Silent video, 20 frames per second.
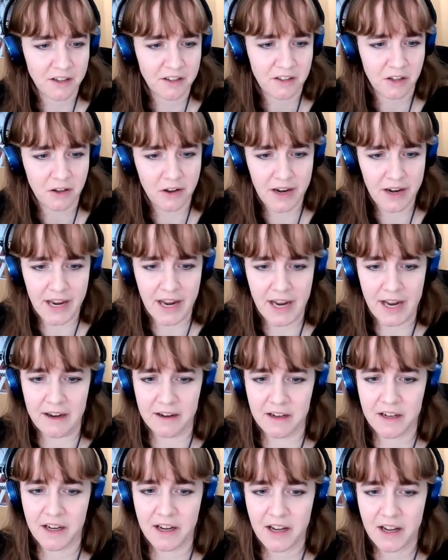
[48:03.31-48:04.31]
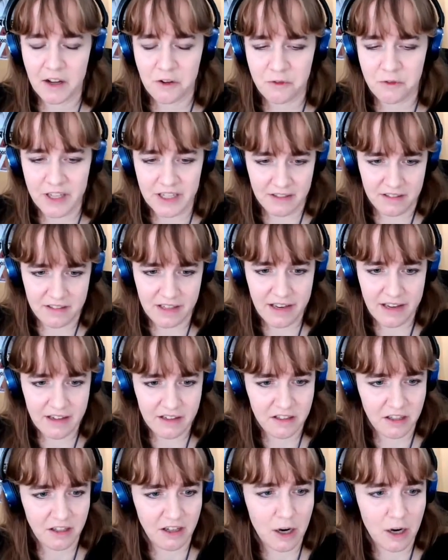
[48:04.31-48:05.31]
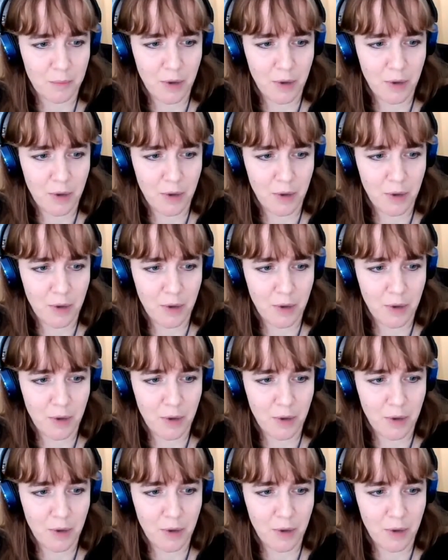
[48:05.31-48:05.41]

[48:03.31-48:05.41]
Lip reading: turning things into